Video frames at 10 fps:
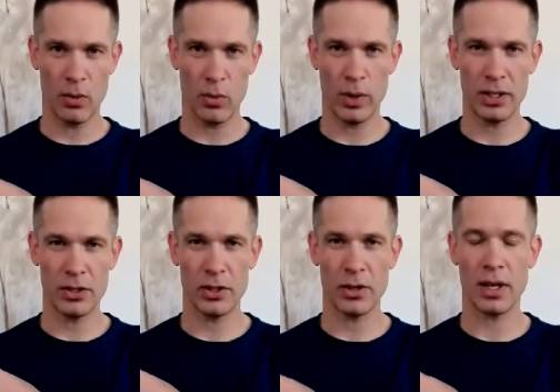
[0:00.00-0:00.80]

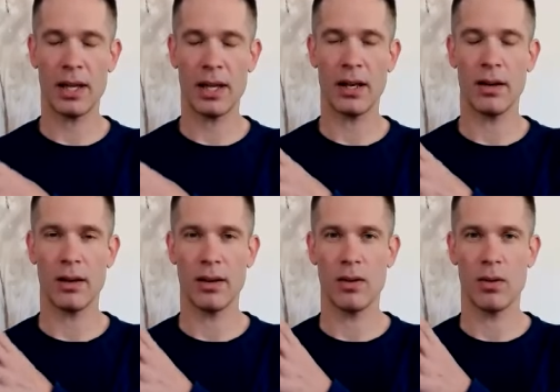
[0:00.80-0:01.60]
winter
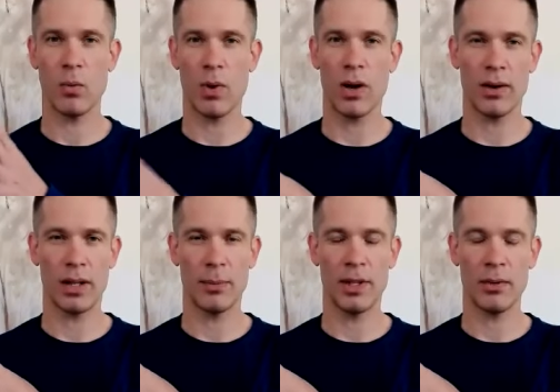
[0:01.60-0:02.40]
and the water
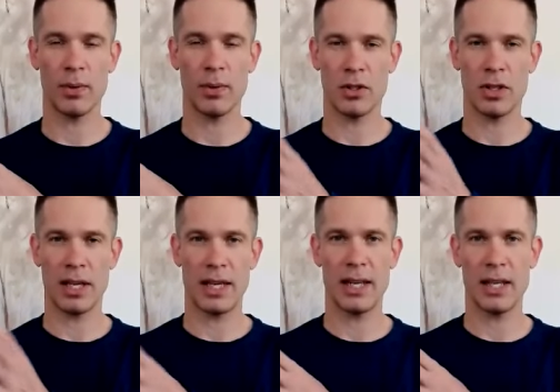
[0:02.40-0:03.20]
element, which are the
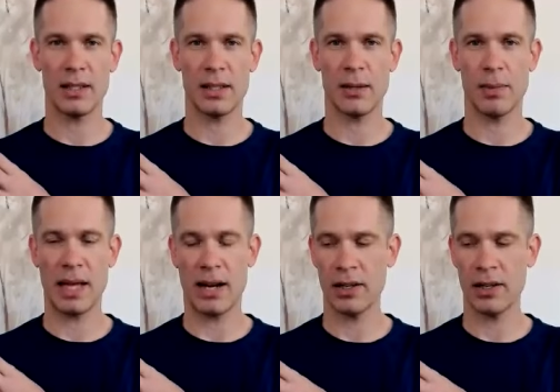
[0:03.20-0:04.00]
kidneys and the
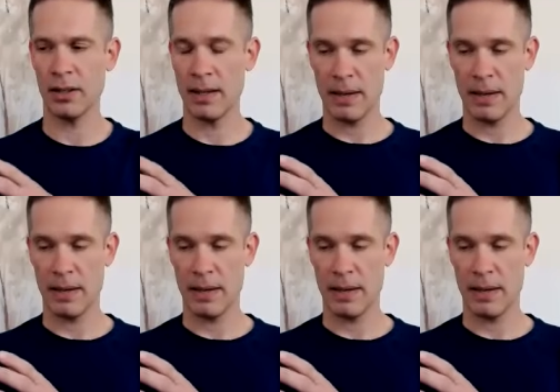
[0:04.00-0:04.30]
bladder.